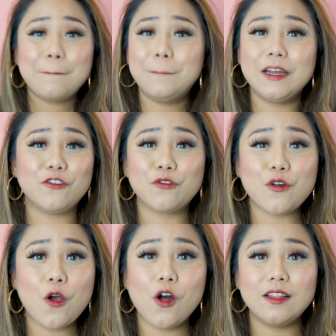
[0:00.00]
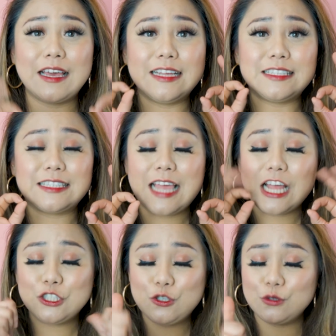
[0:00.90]
But overall, it's
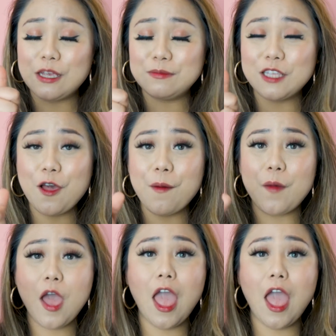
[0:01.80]
2 thumbs up